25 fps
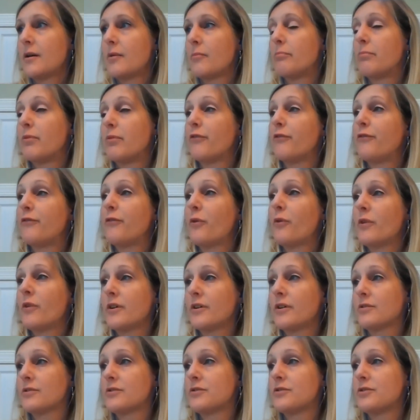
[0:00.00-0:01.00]

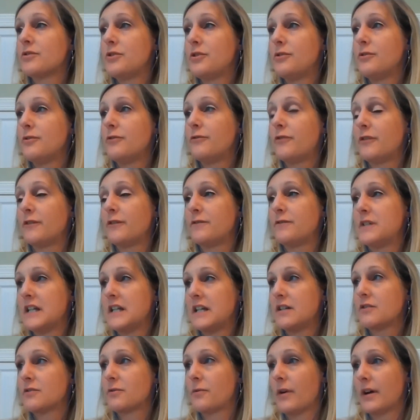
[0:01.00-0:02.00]
before
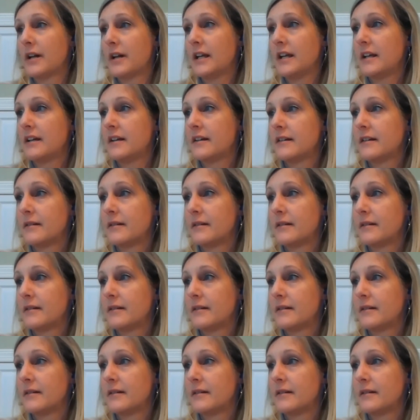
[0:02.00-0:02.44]
2/15/20